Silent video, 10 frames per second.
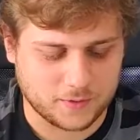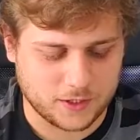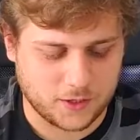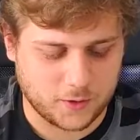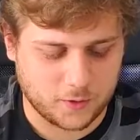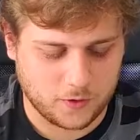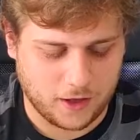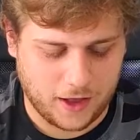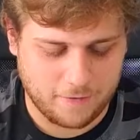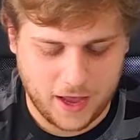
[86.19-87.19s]
So
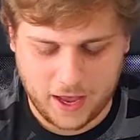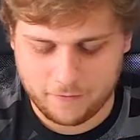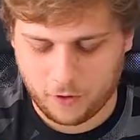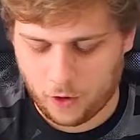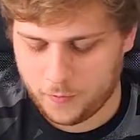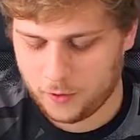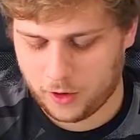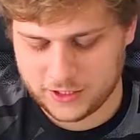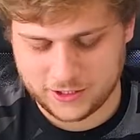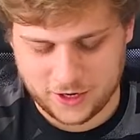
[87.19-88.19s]
all my
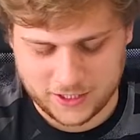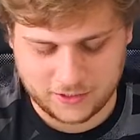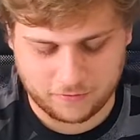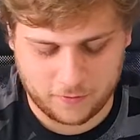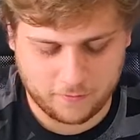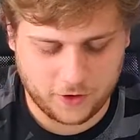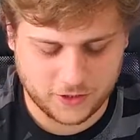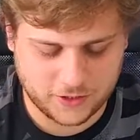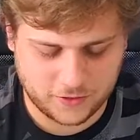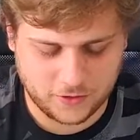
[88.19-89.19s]
watches are actually from
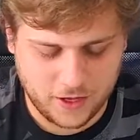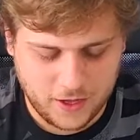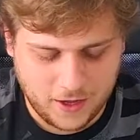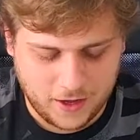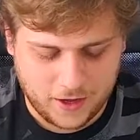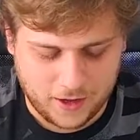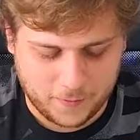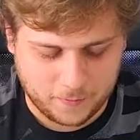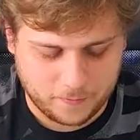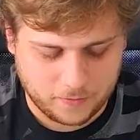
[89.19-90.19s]
Fossil.
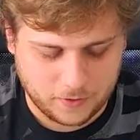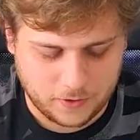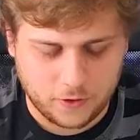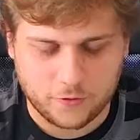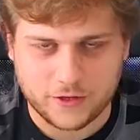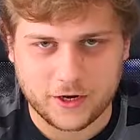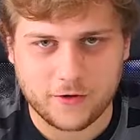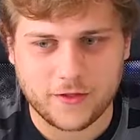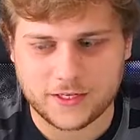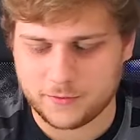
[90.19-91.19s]
Don't really know
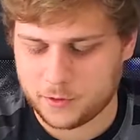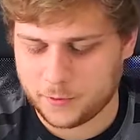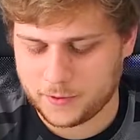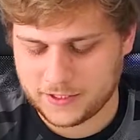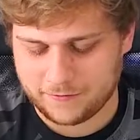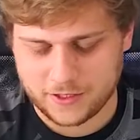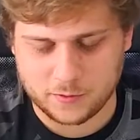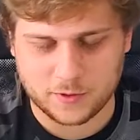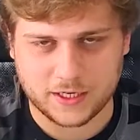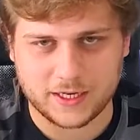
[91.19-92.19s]
if that's on purpose. I've
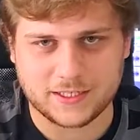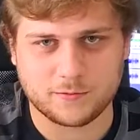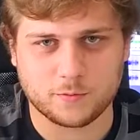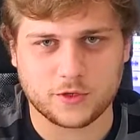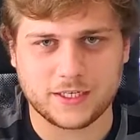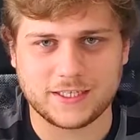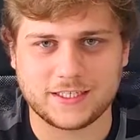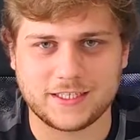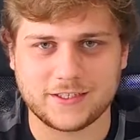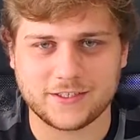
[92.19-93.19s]
just been getting some pretty
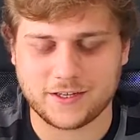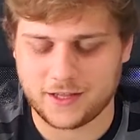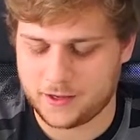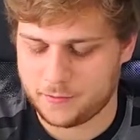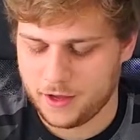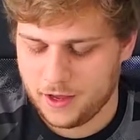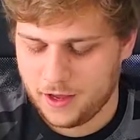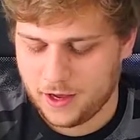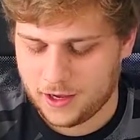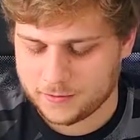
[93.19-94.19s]
decent deals on them.
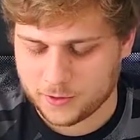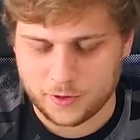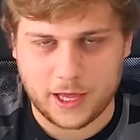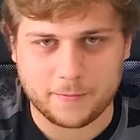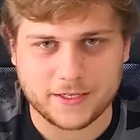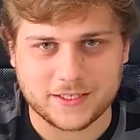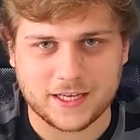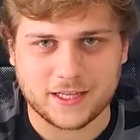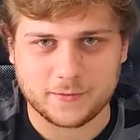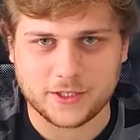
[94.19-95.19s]
So with that being
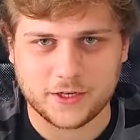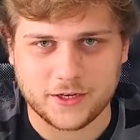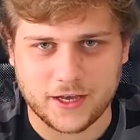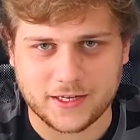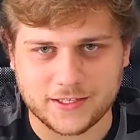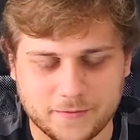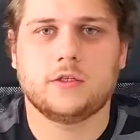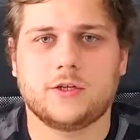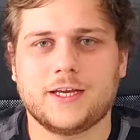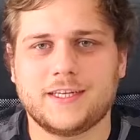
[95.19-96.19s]
said, let me show you guys them.
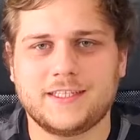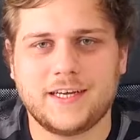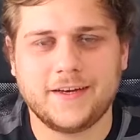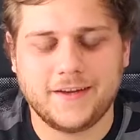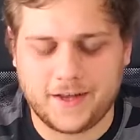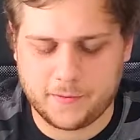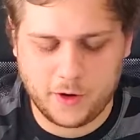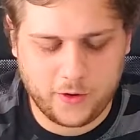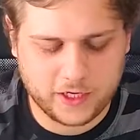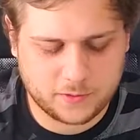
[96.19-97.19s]
So like I said, I'm
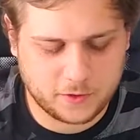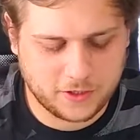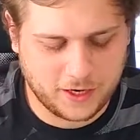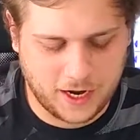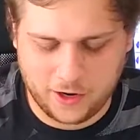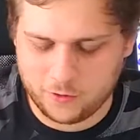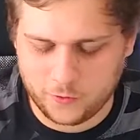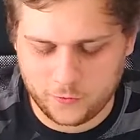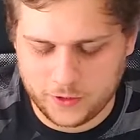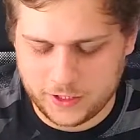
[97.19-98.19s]
no expert. I
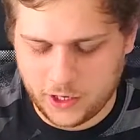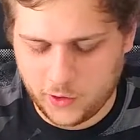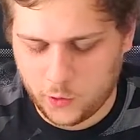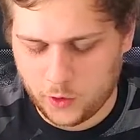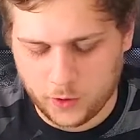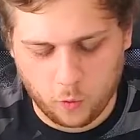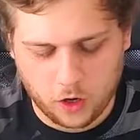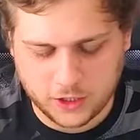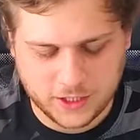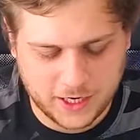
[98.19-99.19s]
don't really know like
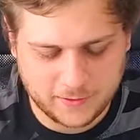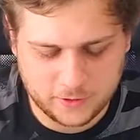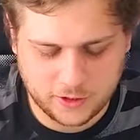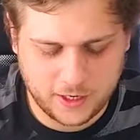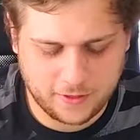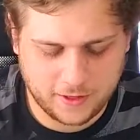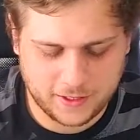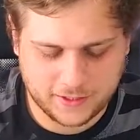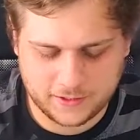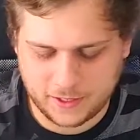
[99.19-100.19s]
watch names or
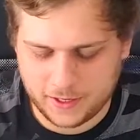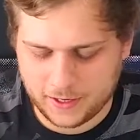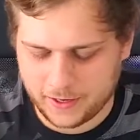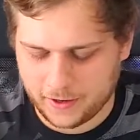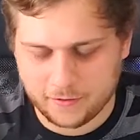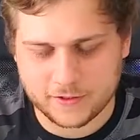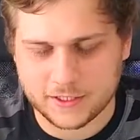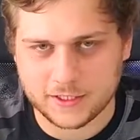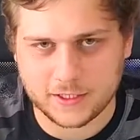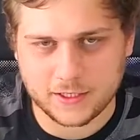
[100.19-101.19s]
anything. I
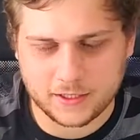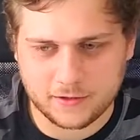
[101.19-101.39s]
obviously